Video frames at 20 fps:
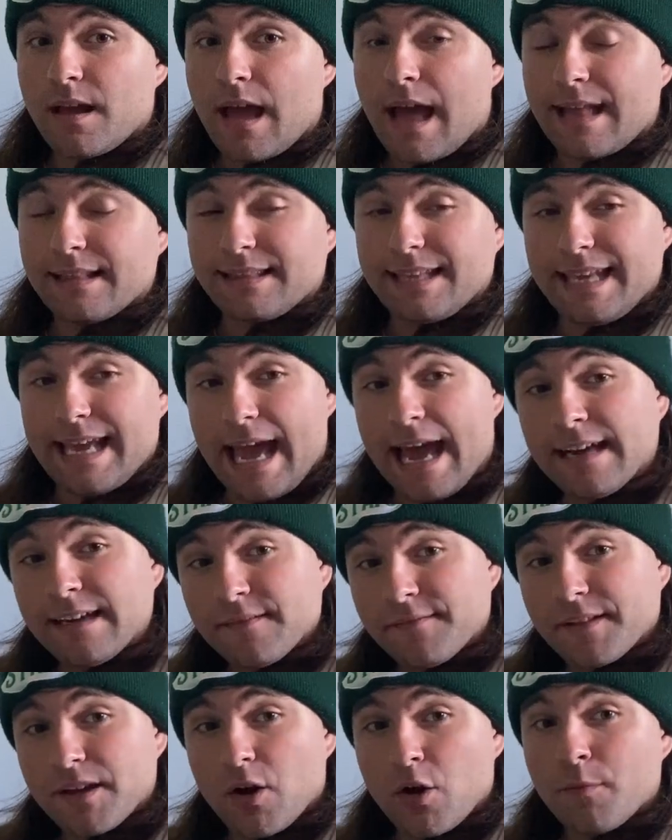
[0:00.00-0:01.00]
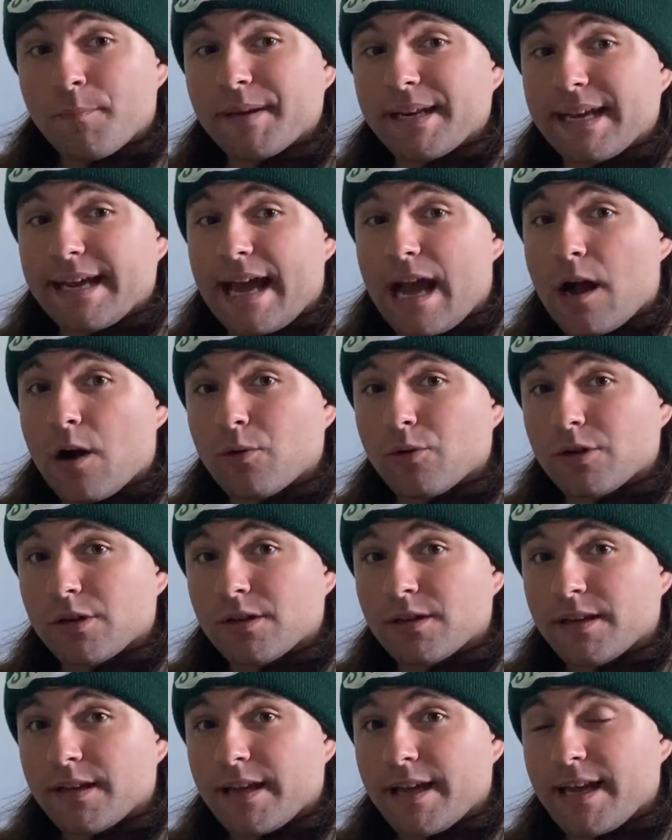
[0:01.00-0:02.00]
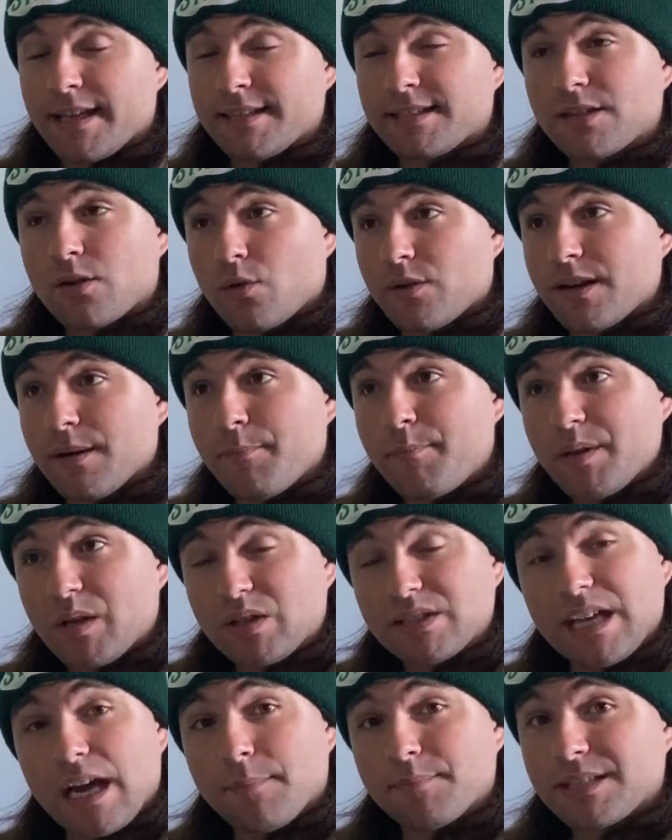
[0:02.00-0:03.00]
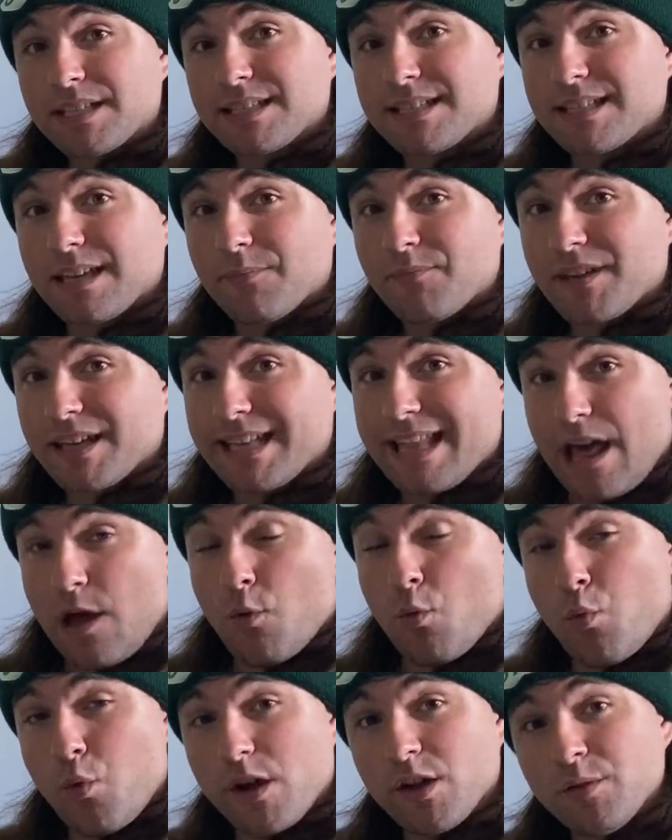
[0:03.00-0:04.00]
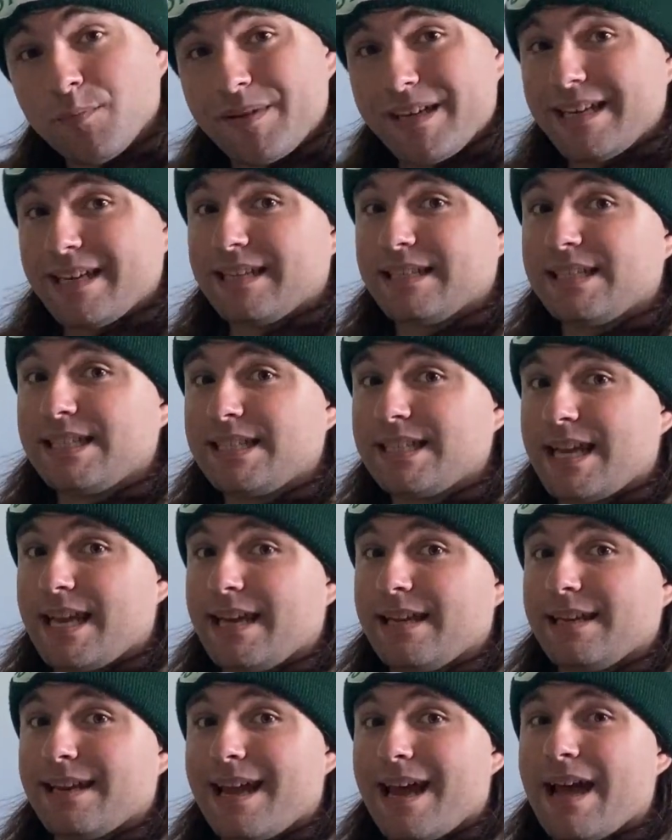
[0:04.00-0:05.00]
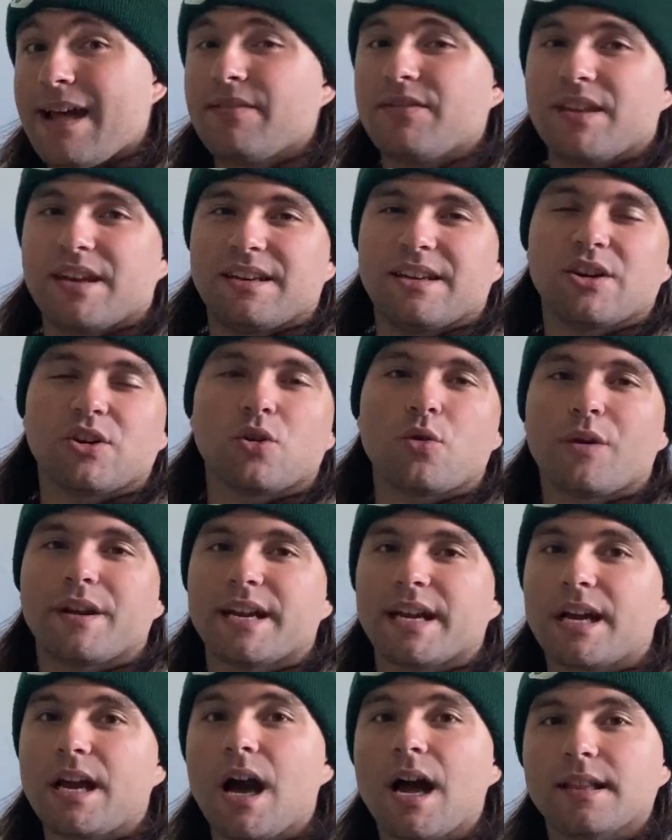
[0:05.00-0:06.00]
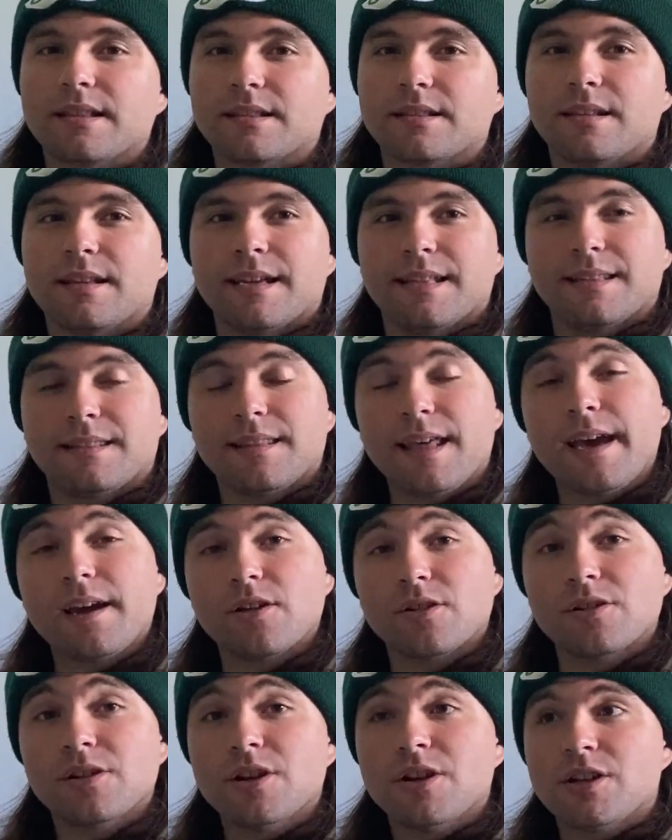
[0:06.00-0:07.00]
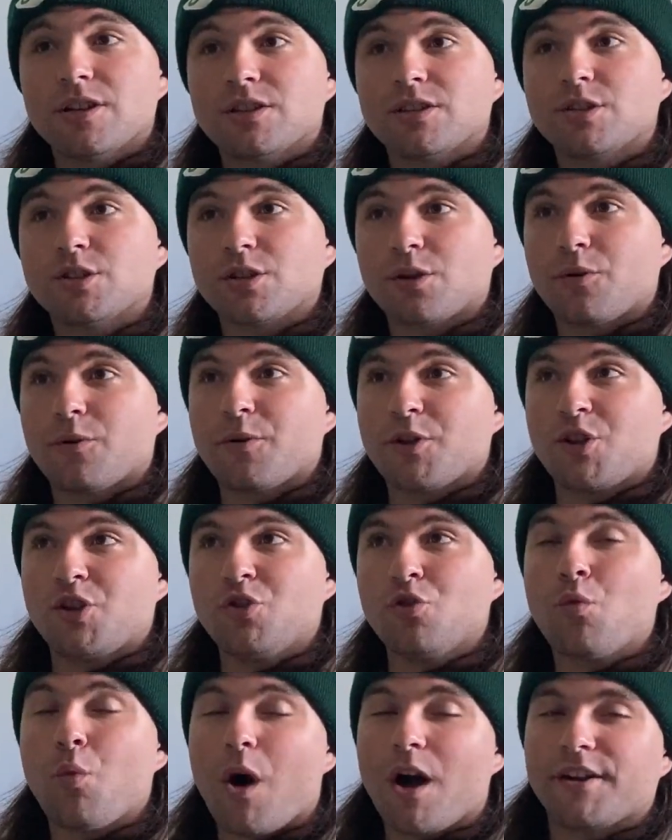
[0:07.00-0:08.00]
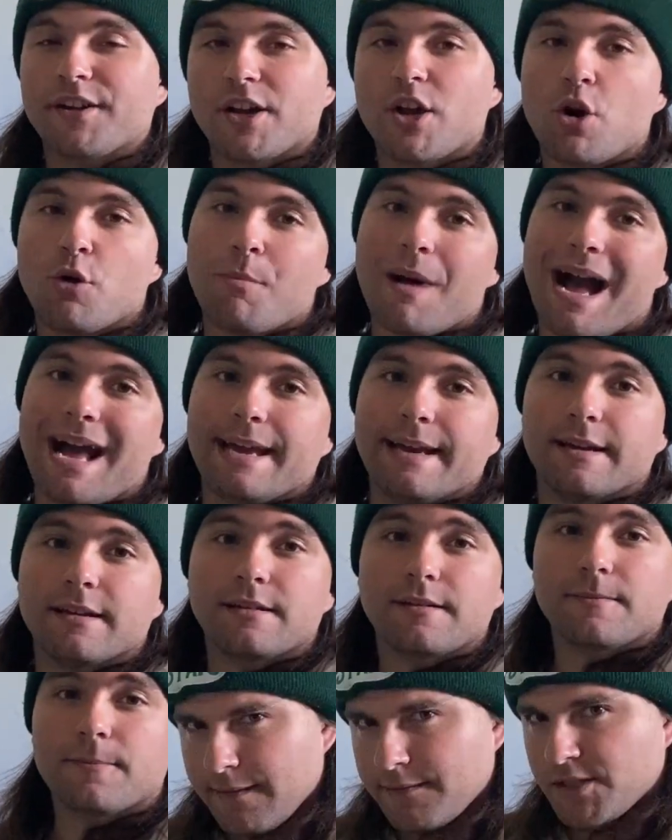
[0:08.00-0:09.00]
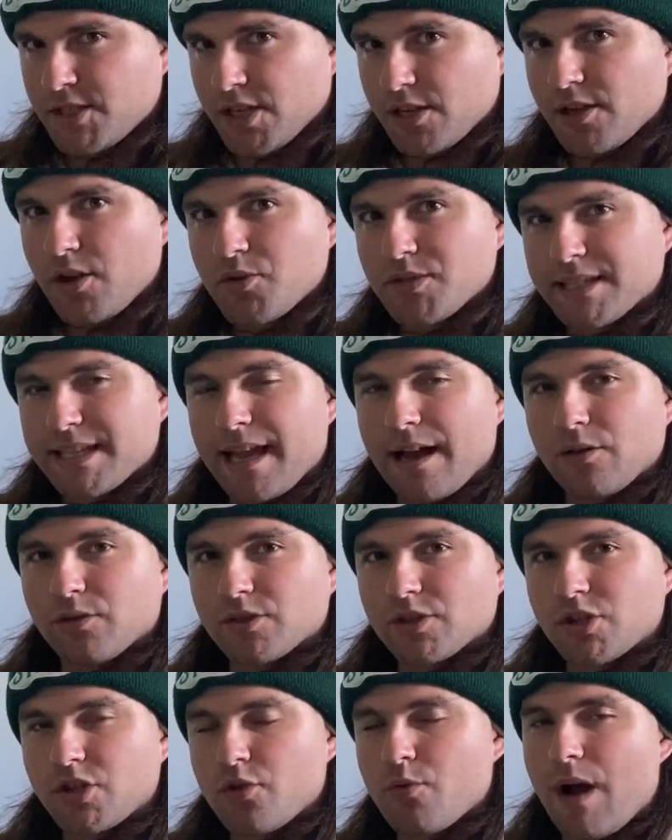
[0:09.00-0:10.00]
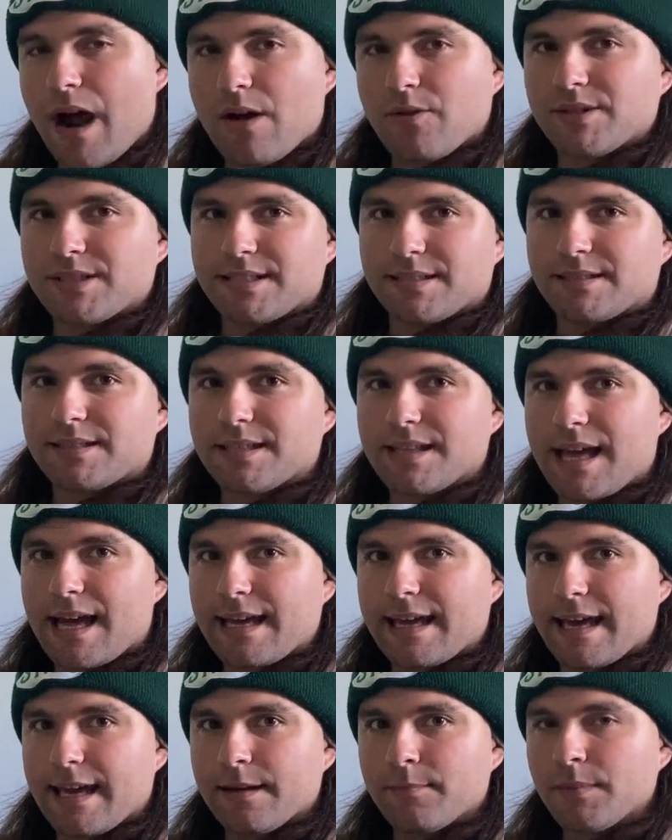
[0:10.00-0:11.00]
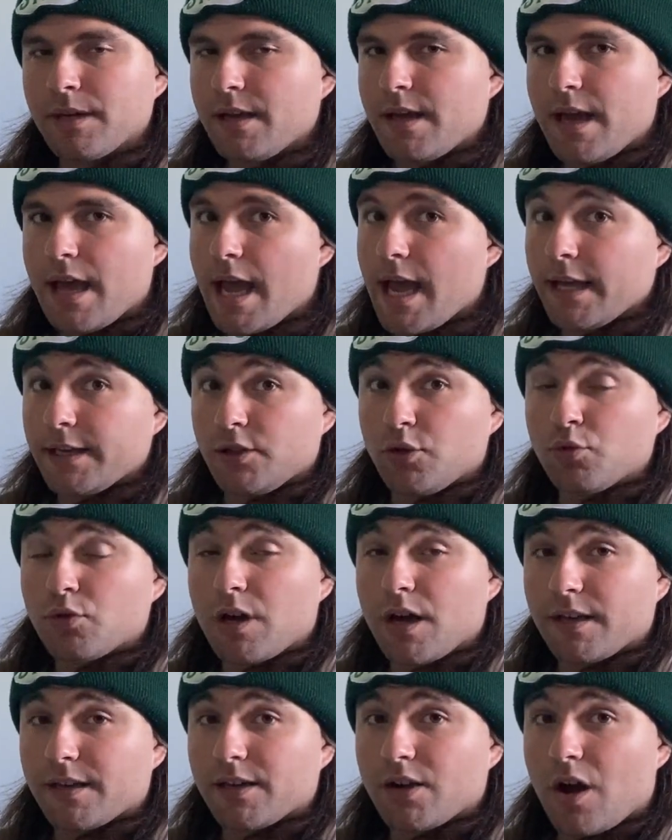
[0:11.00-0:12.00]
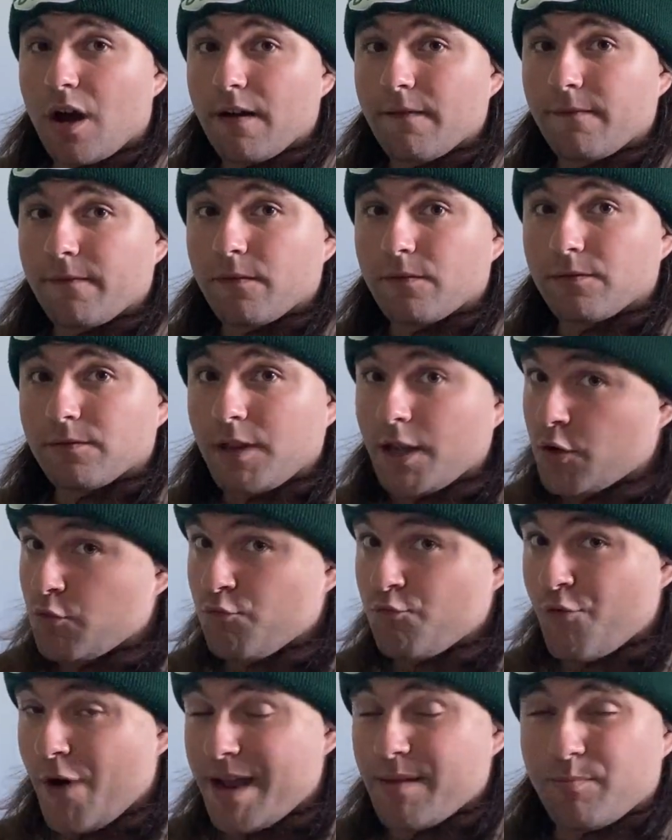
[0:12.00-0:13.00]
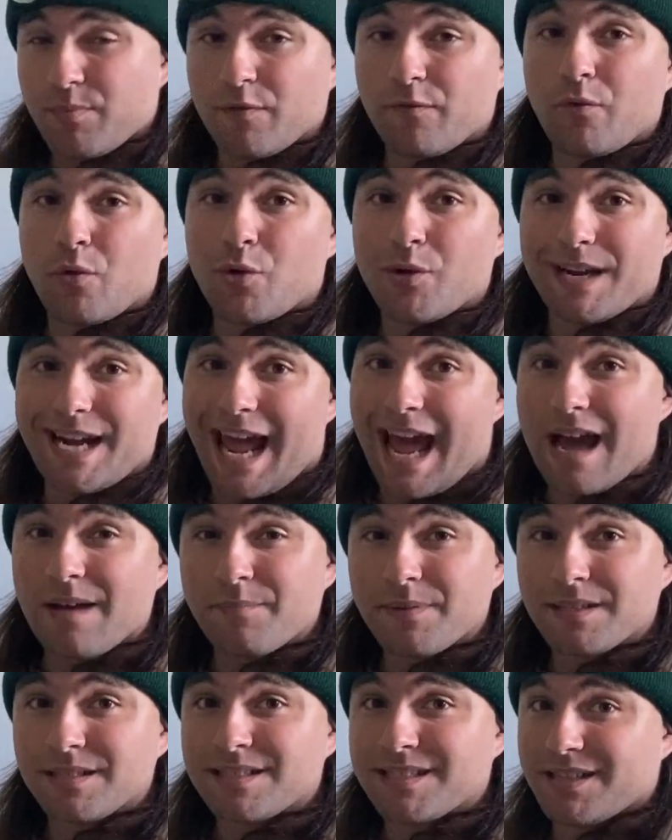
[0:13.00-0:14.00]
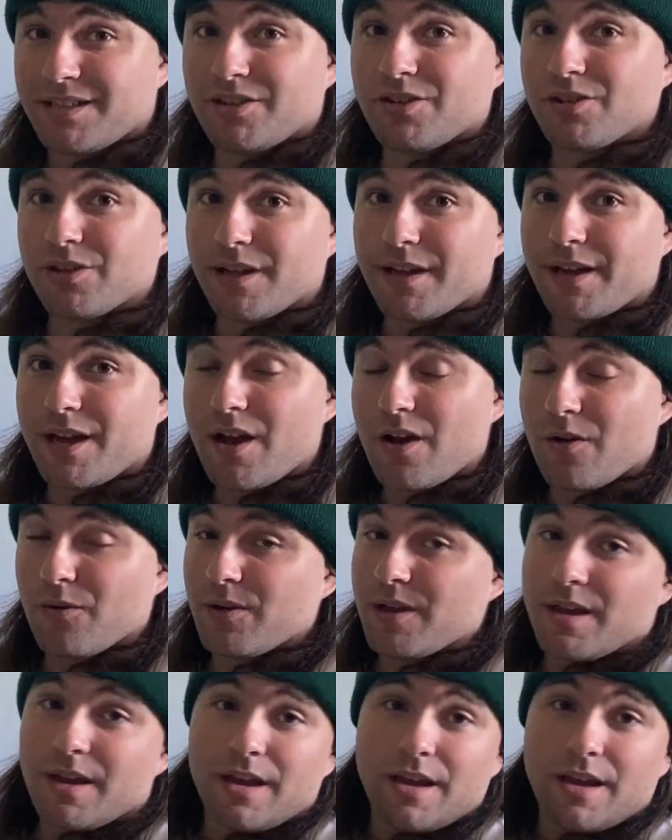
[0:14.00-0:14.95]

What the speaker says: at the end of the opening hour, it's going to build up to something that will be insane, and then they're going to cut it there so you want to go buy it. If it goes down 2 hours into that game, and you cut it off like right before it happens, and you're like, oh,